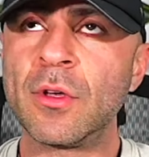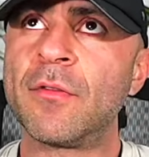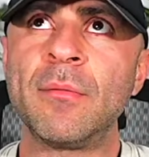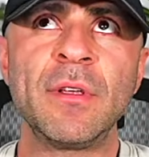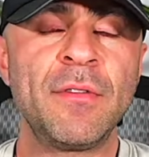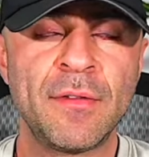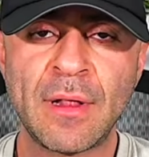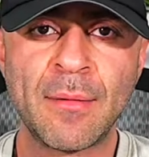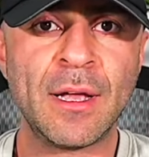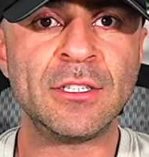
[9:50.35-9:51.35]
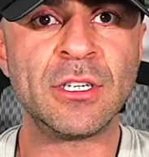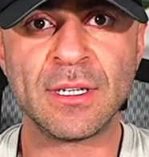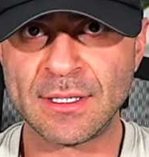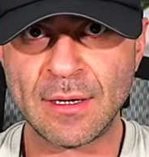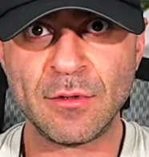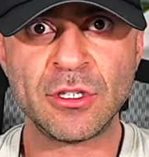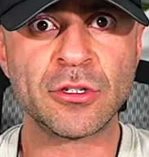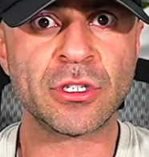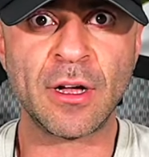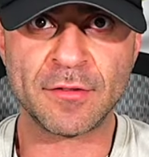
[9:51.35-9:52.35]
They're from the fifth dimension, the same as
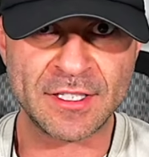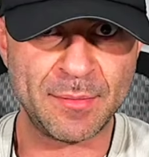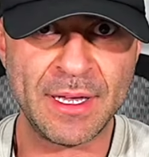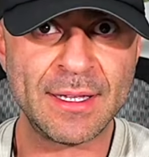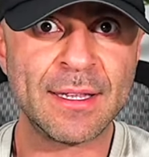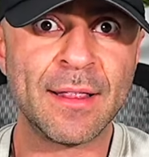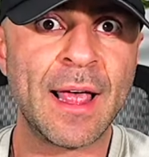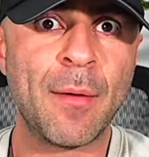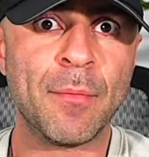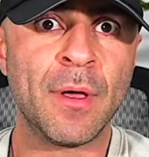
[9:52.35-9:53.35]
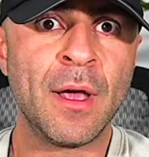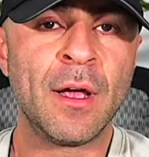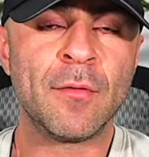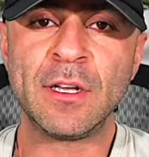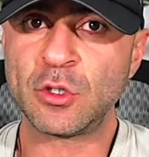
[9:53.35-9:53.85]
yourself. Speak to them right?